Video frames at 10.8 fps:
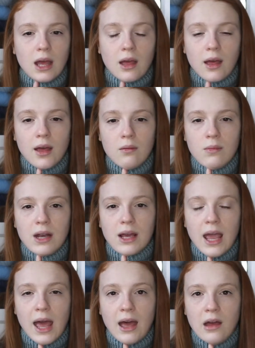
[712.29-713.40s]
and I
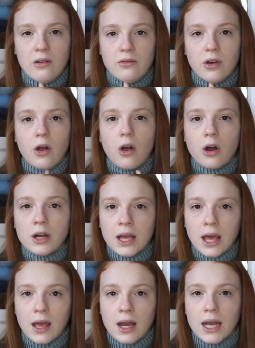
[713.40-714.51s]
have a
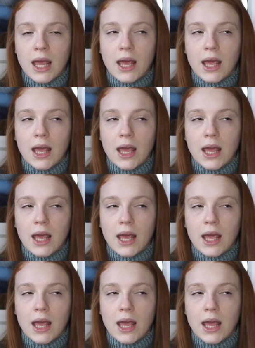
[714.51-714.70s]
cardigan